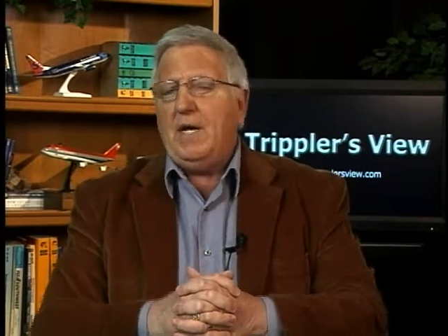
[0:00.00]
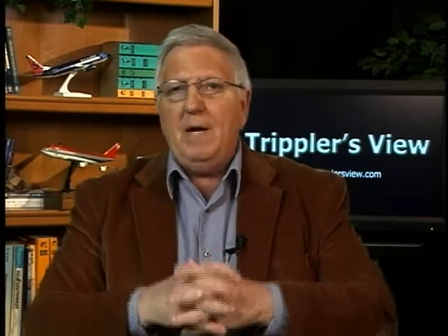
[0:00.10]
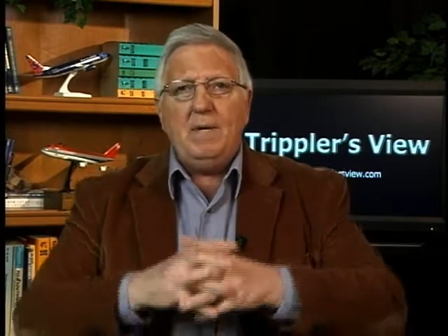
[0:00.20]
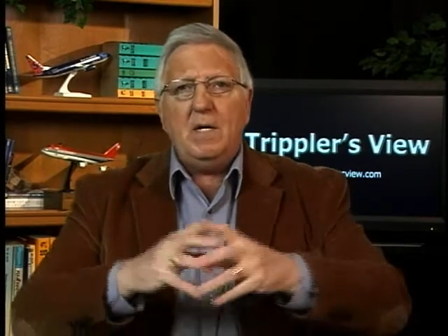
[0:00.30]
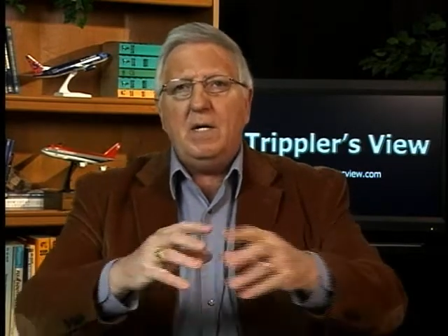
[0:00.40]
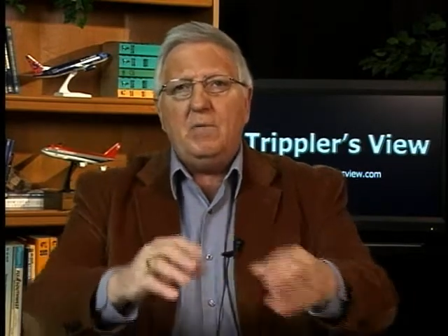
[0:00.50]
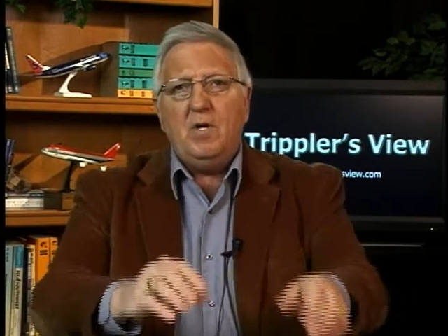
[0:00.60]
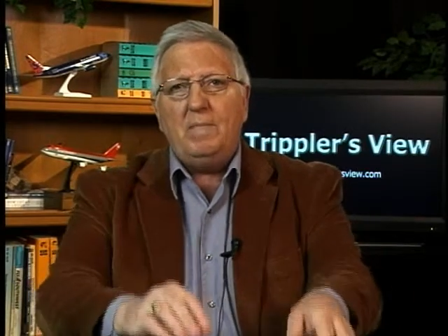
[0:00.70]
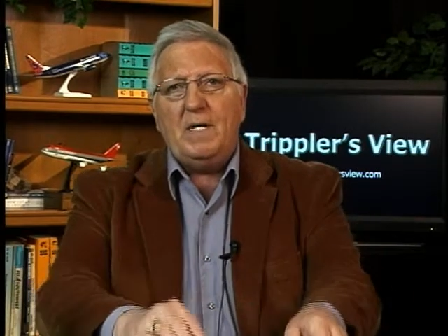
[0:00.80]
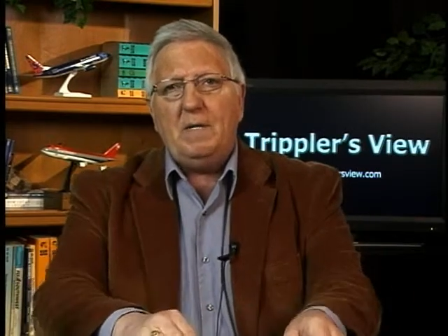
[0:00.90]
and I'm not going to
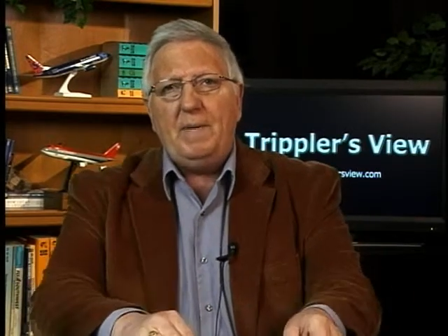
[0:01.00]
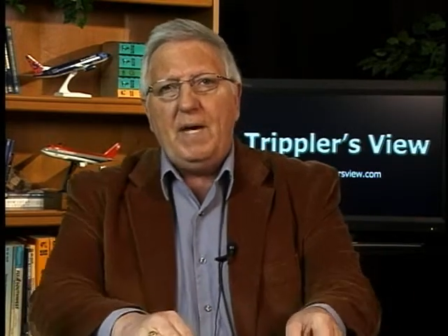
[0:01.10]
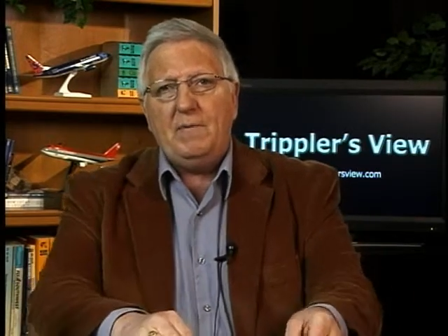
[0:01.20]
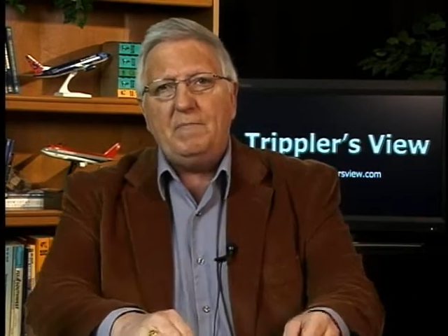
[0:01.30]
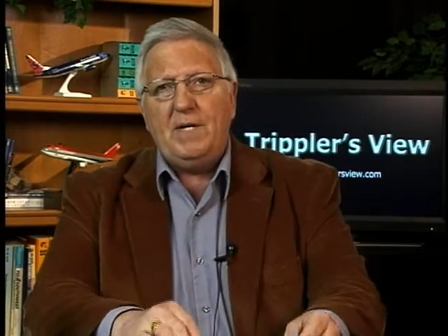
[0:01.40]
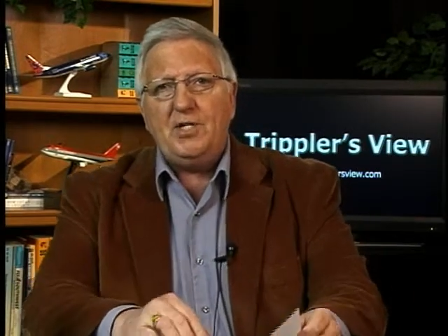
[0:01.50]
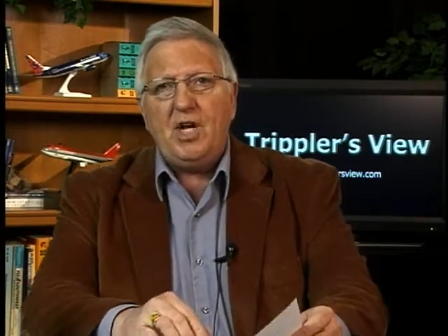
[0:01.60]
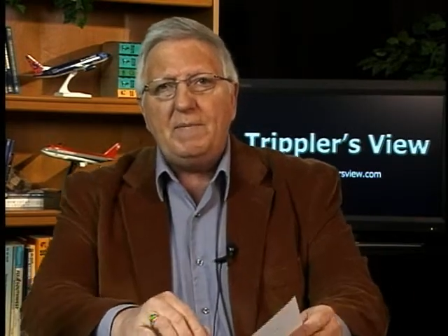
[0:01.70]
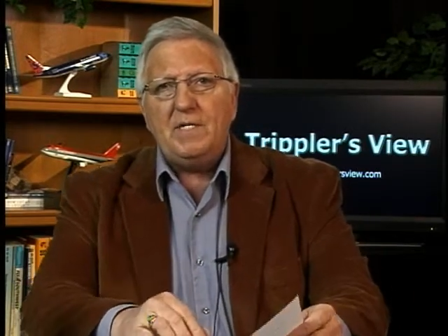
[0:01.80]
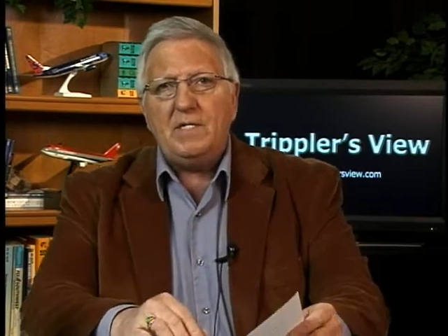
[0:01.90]
worry about the bag with my
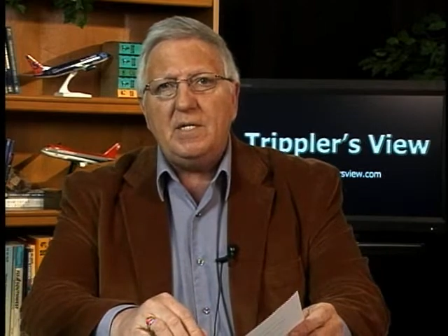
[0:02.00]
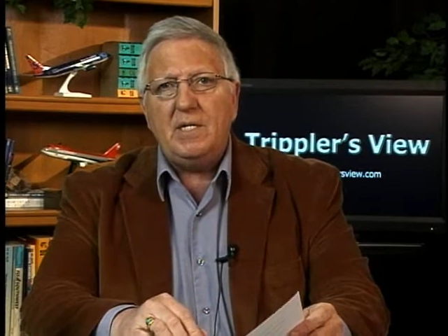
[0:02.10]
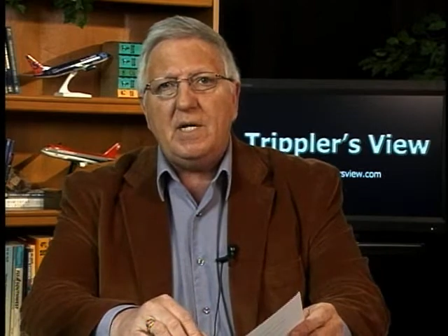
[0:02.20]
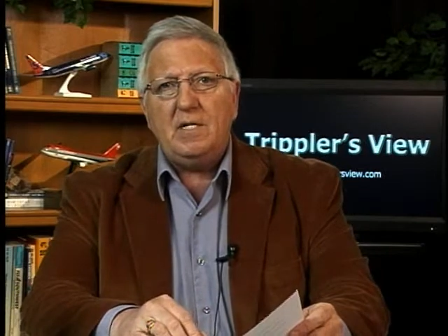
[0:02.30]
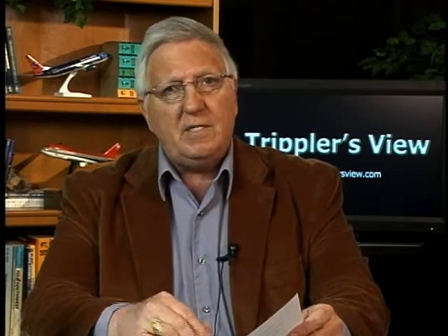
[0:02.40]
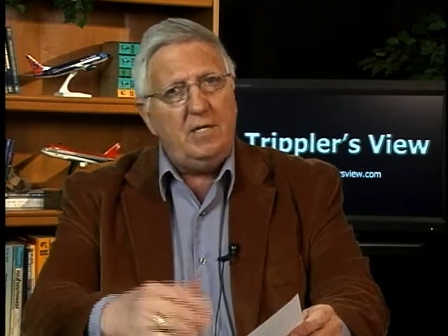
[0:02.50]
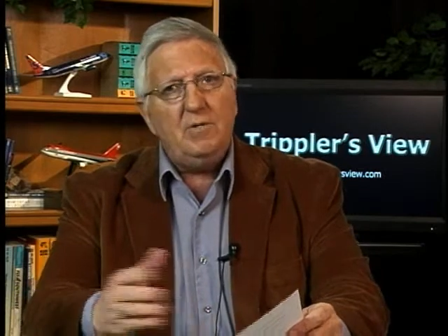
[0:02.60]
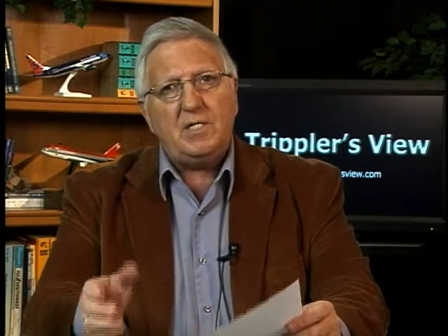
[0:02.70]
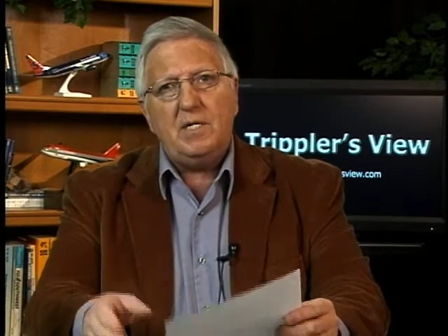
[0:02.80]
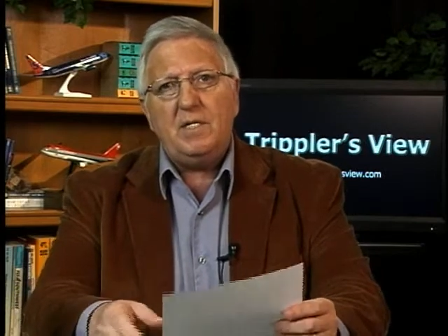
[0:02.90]
jammies in it. I'll say, you
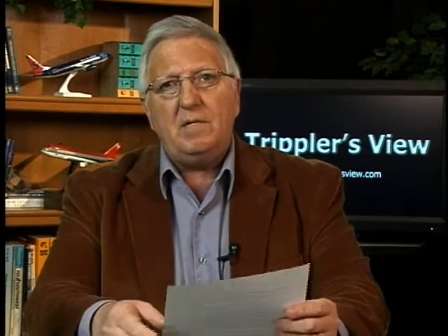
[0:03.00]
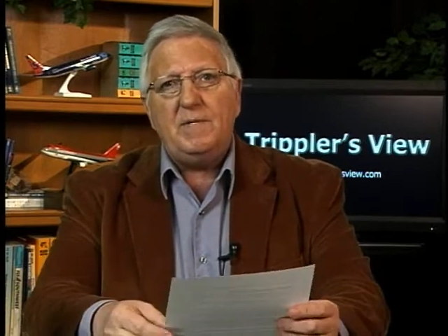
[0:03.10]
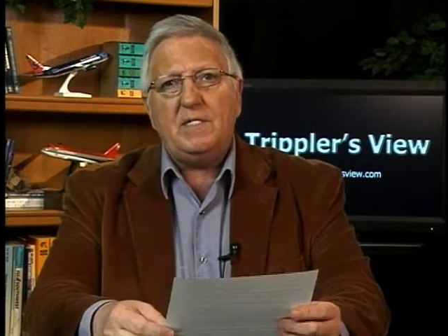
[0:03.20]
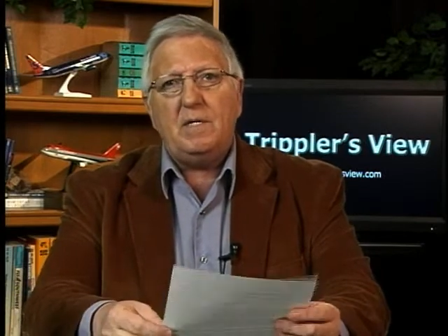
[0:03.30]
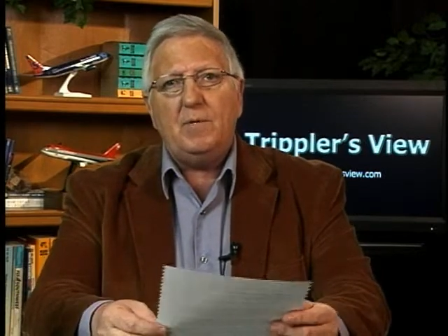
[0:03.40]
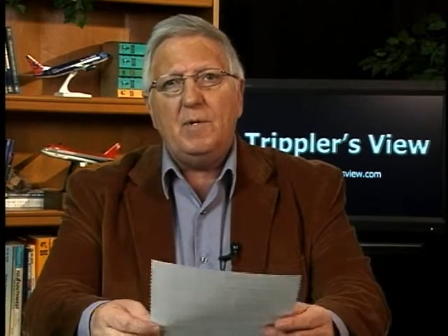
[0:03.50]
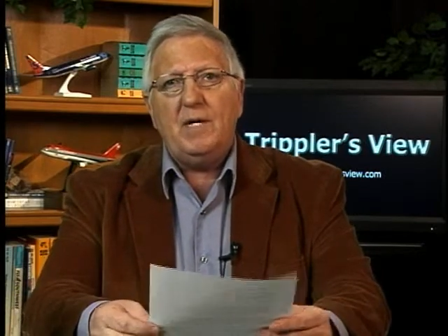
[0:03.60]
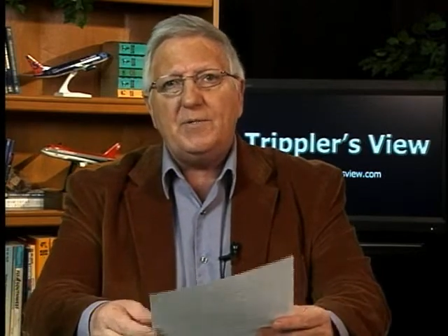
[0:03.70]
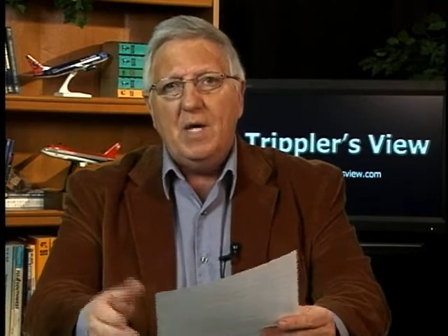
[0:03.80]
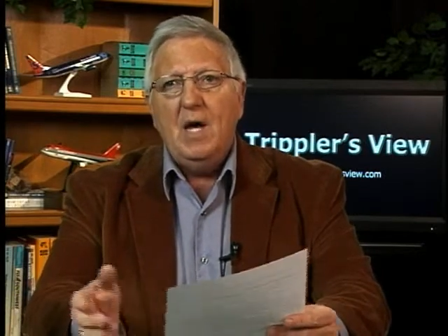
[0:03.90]
send it to me somewhere
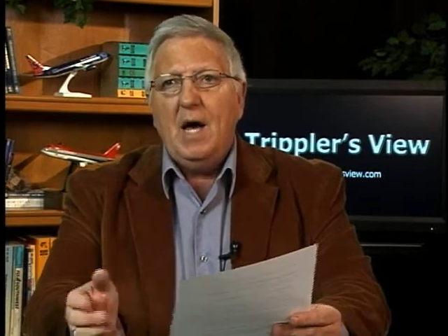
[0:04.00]
else.